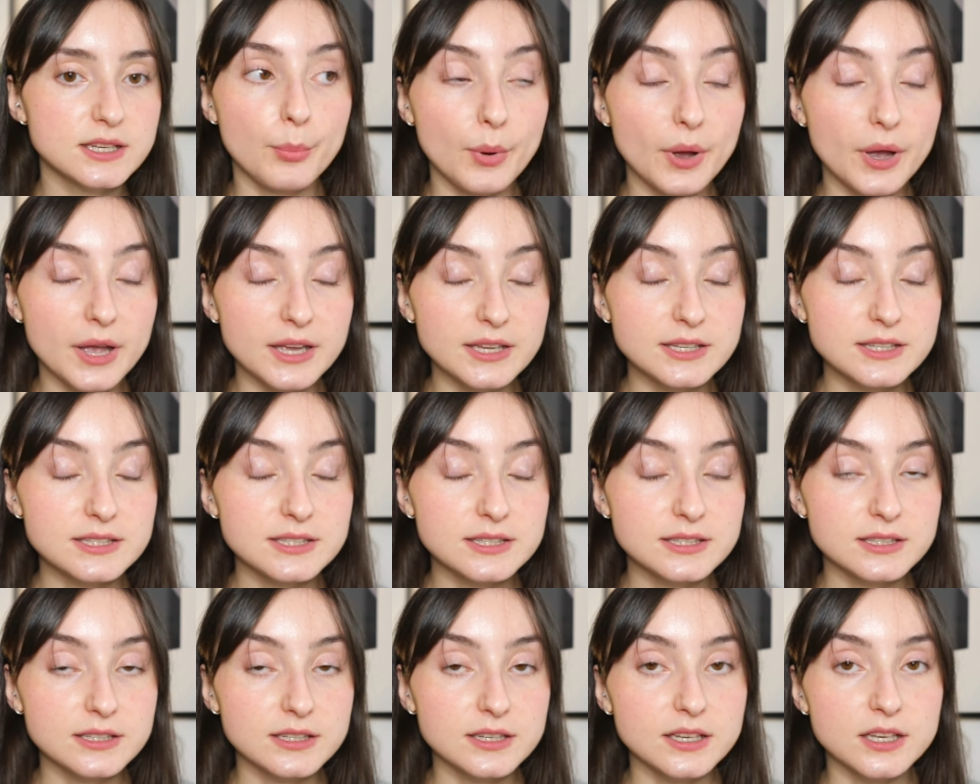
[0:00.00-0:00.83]

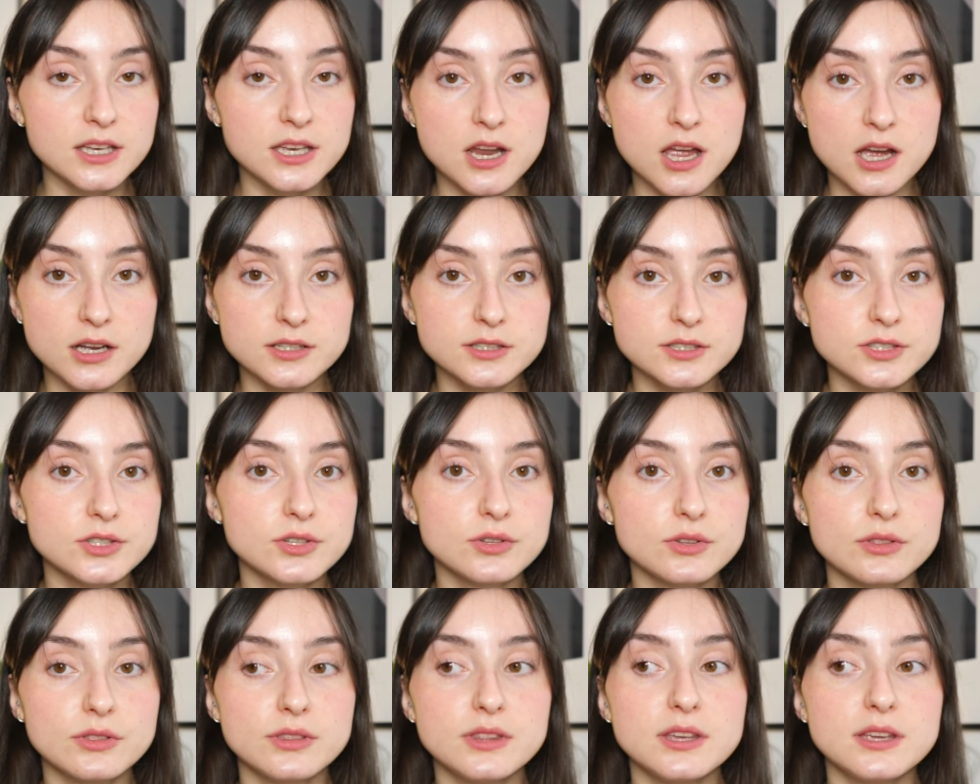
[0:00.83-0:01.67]
but not
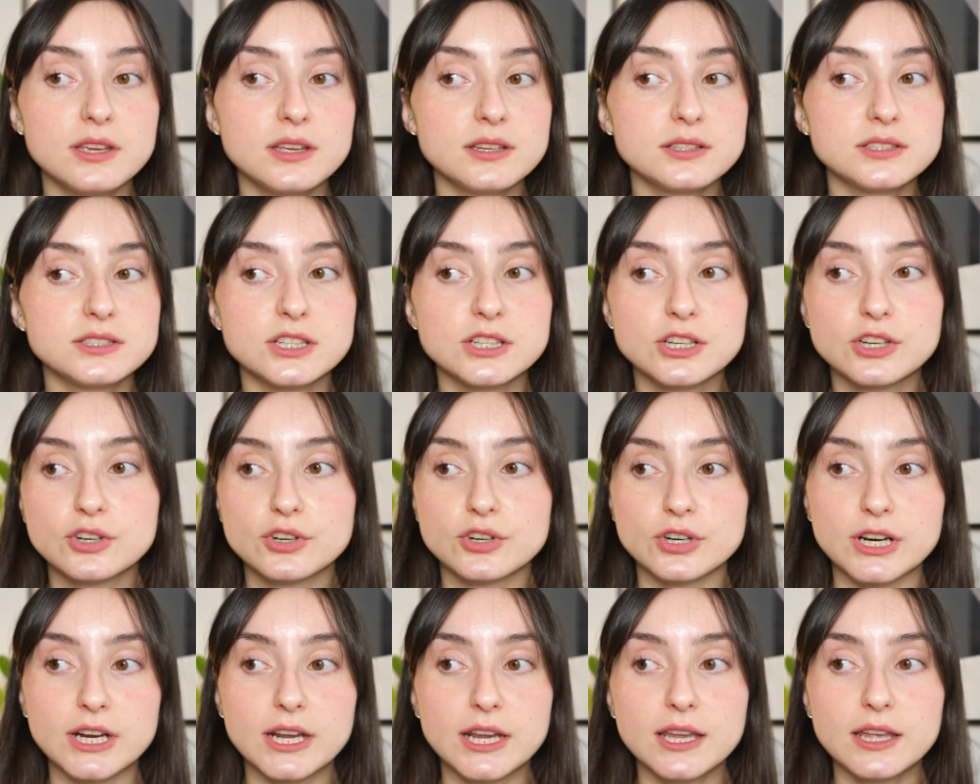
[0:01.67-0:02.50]
to the
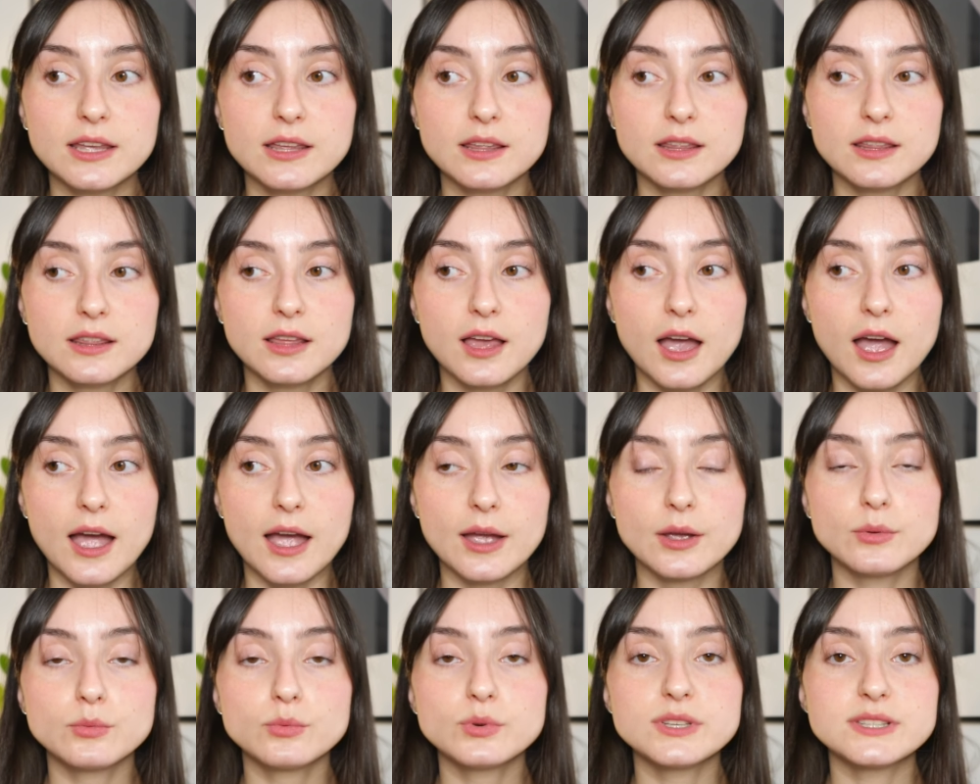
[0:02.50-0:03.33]
degree
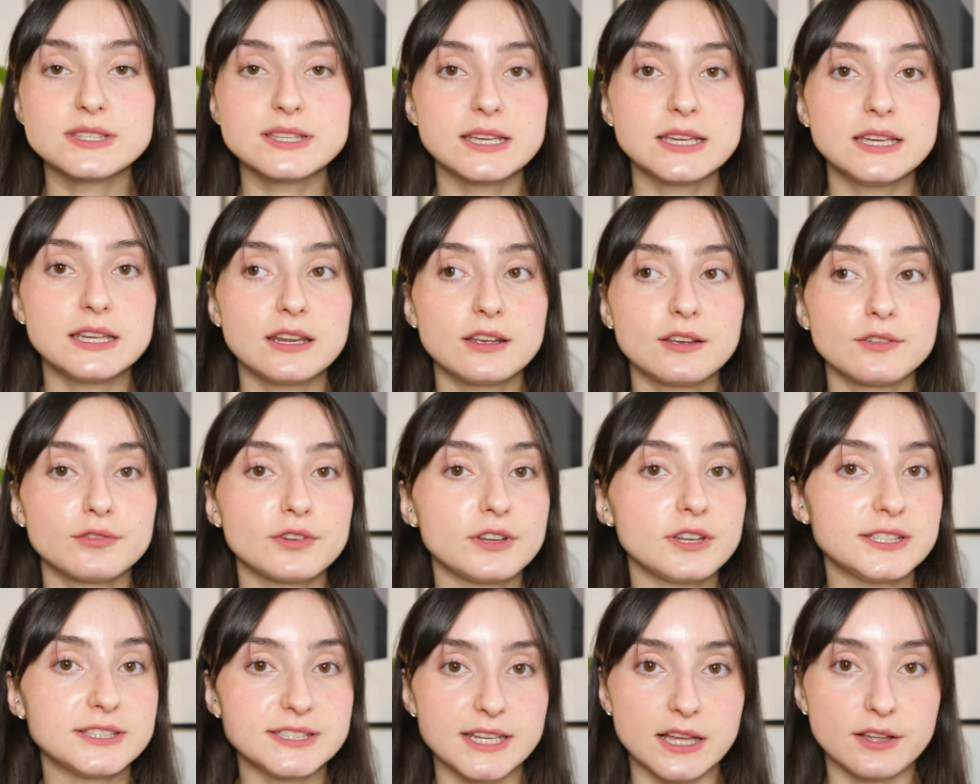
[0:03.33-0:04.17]
I was eating
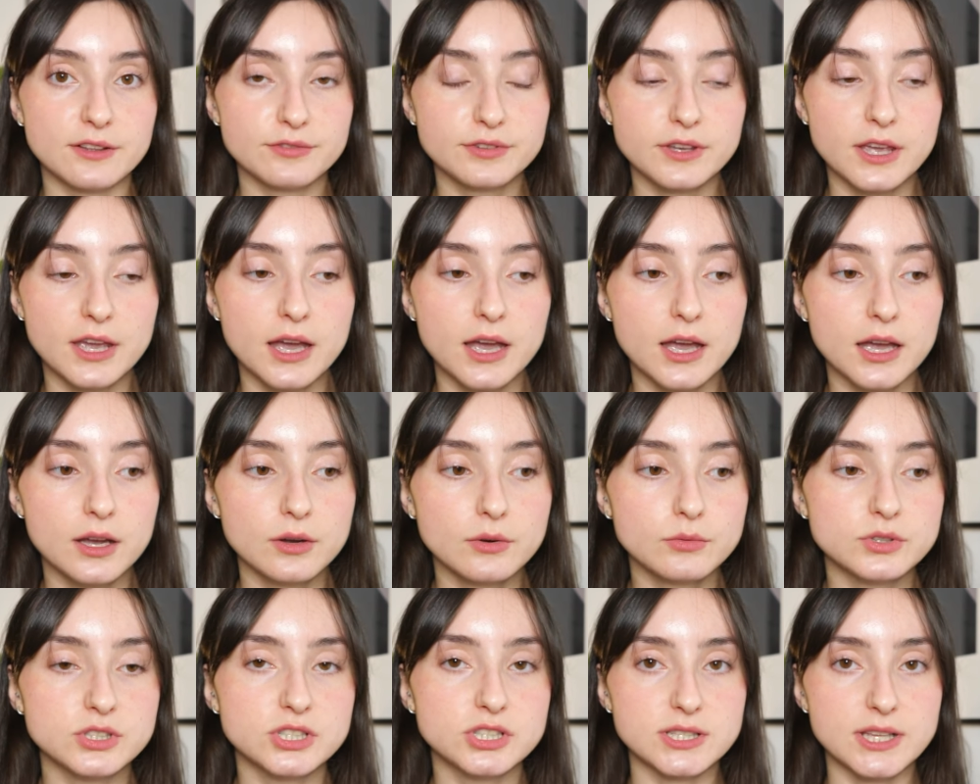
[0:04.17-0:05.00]
Philadelphia,
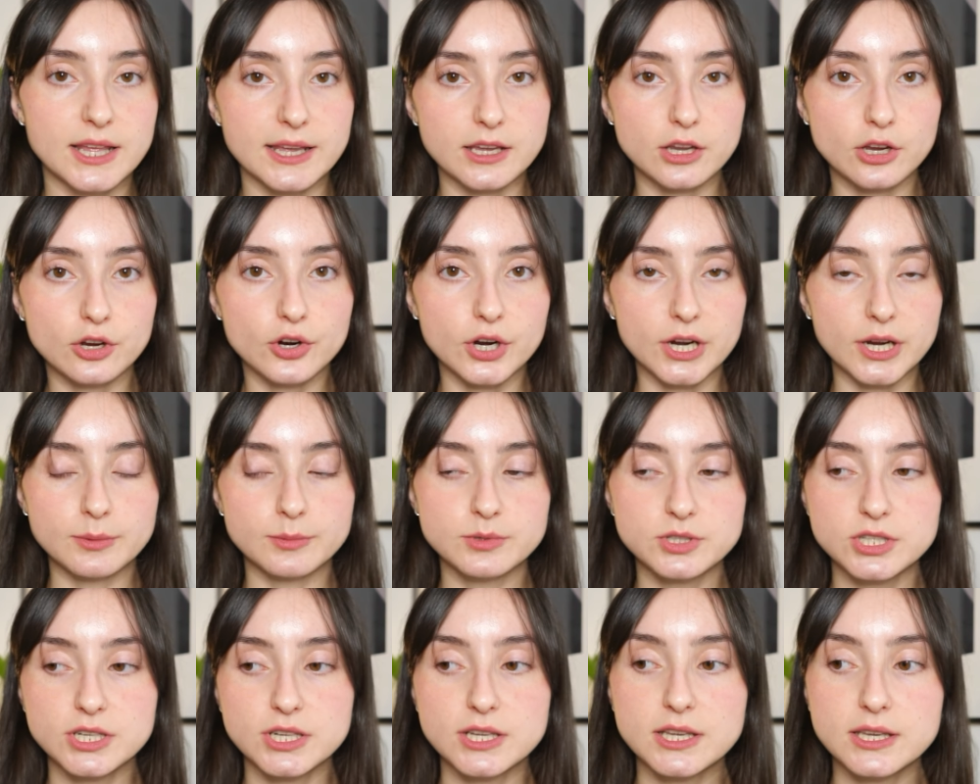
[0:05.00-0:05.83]
which is like a cream
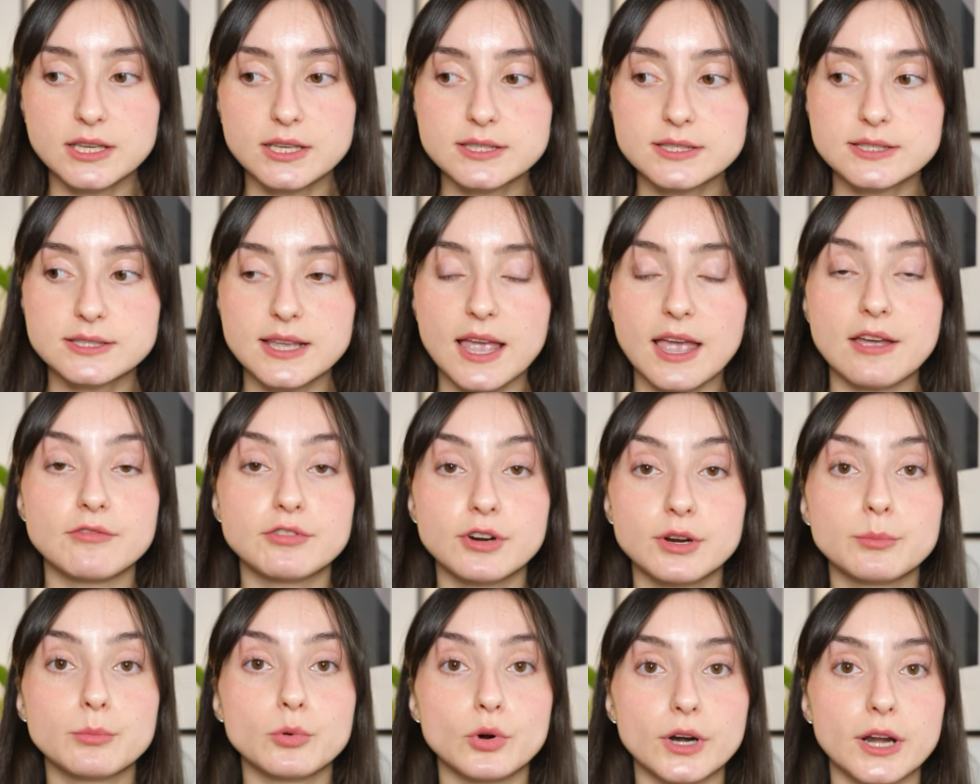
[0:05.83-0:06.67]
cheese,
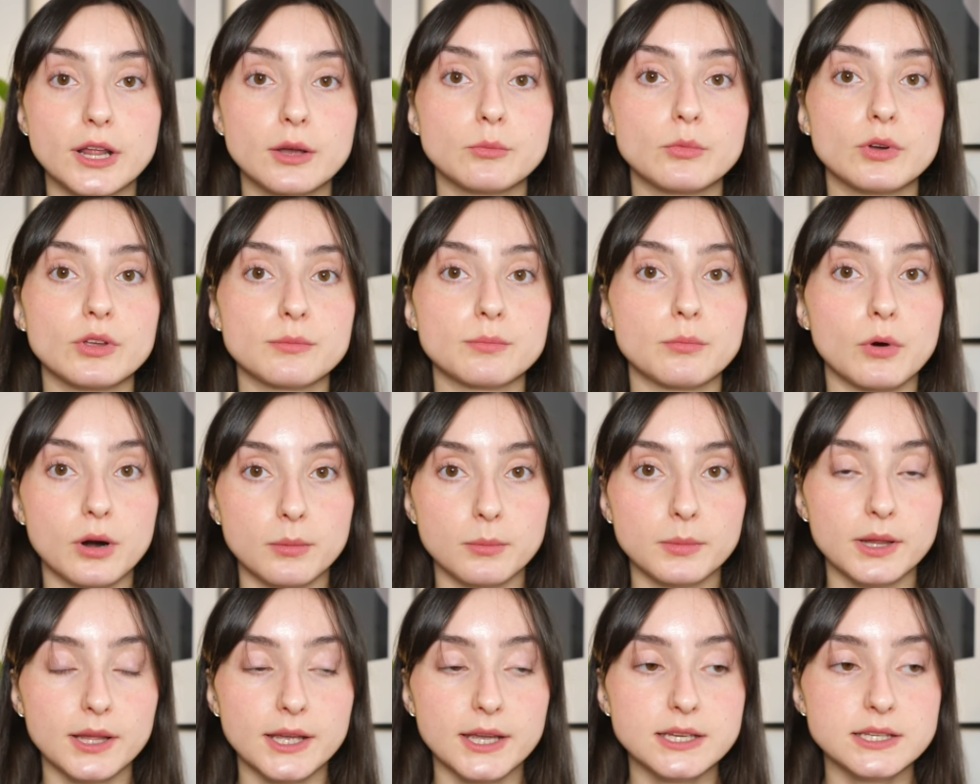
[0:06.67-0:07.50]
every morning with
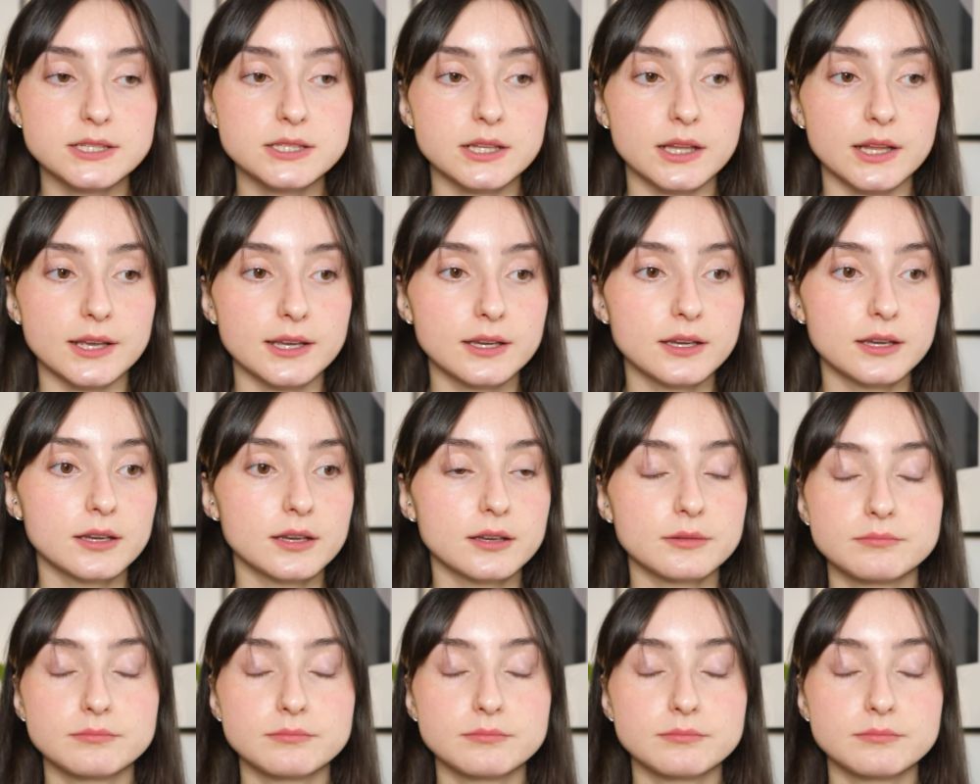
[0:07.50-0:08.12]
marmalade, like,